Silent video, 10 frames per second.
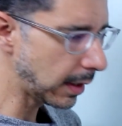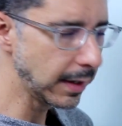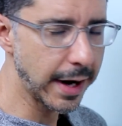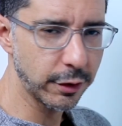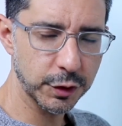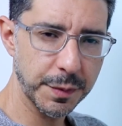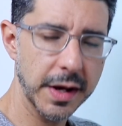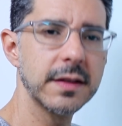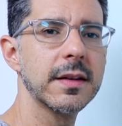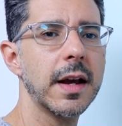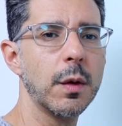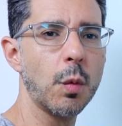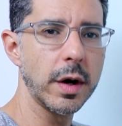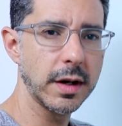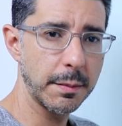line or space, and
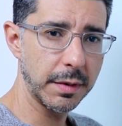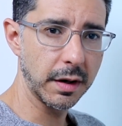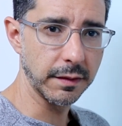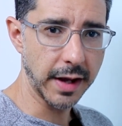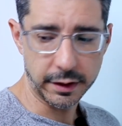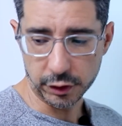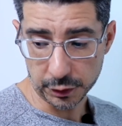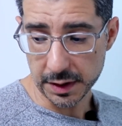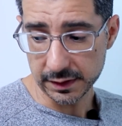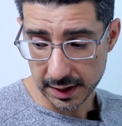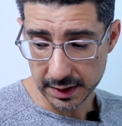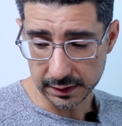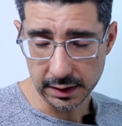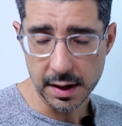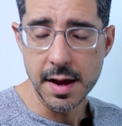what number of line or space is it?